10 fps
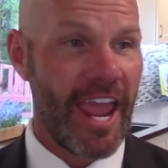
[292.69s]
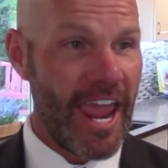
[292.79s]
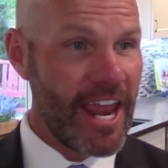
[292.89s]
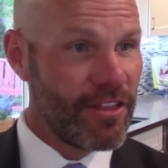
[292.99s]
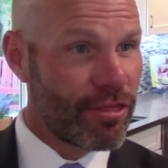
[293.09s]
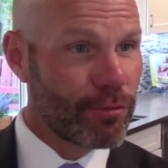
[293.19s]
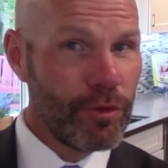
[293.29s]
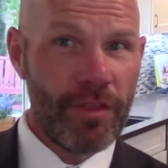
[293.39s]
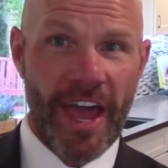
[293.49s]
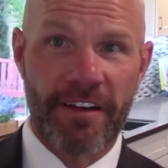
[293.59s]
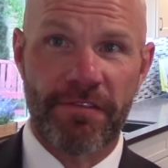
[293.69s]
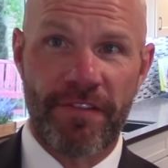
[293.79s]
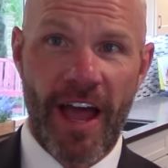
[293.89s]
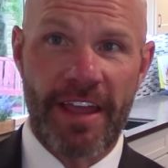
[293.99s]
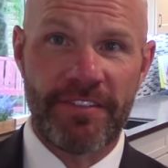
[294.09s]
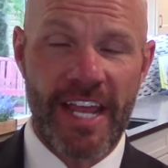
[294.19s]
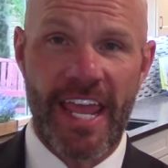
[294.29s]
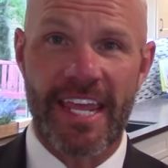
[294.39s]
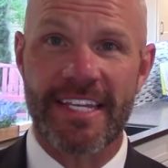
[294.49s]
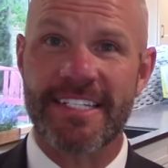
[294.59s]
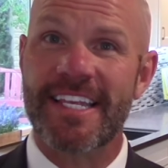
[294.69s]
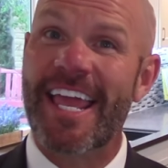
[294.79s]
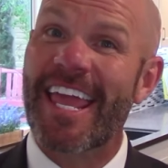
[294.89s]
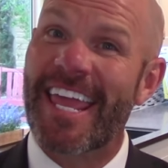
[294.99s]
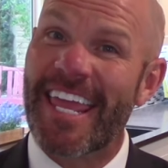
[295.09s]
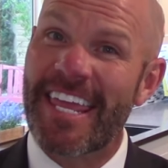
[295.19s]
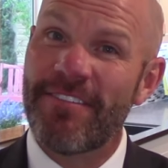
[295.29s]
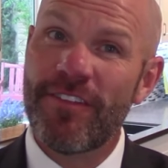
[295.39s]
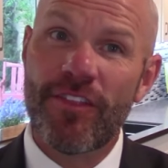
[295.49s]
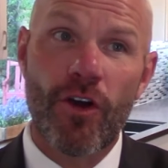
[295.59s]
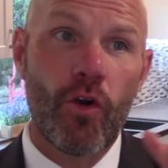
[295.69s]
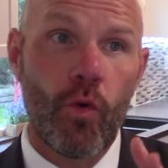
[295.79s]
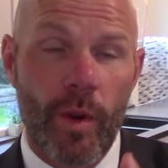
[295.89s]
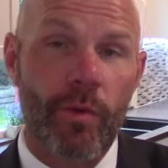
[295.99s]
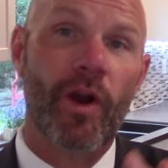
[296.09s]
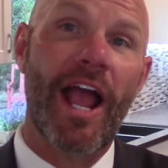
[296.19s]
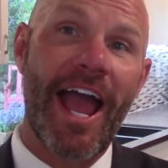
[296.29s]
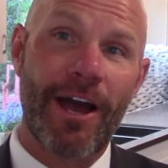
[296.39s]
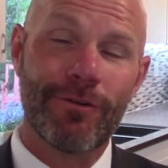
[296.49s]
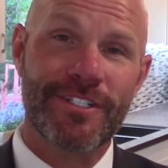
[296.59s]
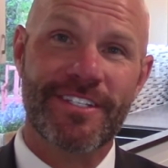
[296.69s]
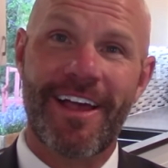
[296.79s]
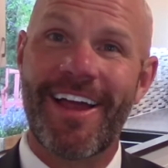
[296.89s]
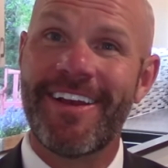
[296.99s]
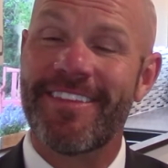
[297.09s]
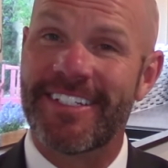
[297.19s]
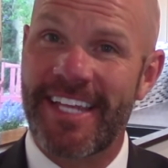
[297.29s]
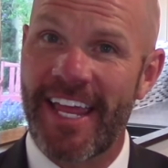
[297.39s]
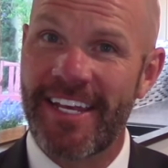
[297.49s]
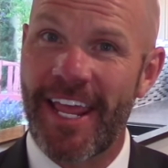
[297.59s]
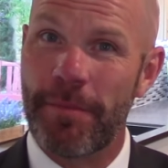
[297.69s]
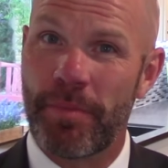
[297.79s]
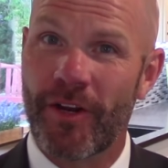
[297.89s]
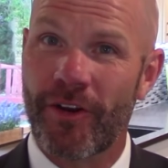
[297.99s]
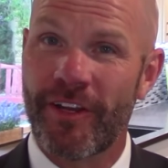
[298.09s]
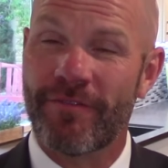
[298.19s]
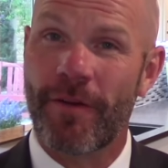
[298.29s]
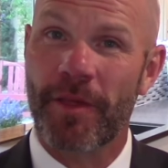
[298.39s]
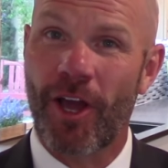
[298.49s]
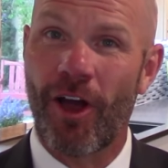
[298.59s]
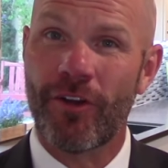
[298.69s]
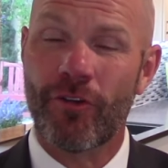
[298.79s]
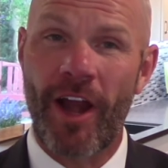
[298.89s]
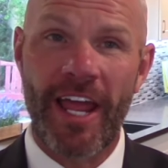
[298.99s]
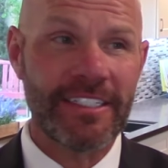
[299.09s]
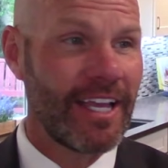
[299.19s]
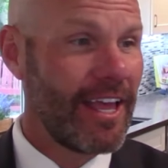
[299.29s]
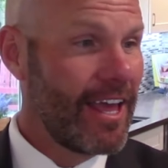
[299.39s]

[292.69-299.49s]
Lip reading: And through that 5 days, even though we were outside the 10-day period from the contract,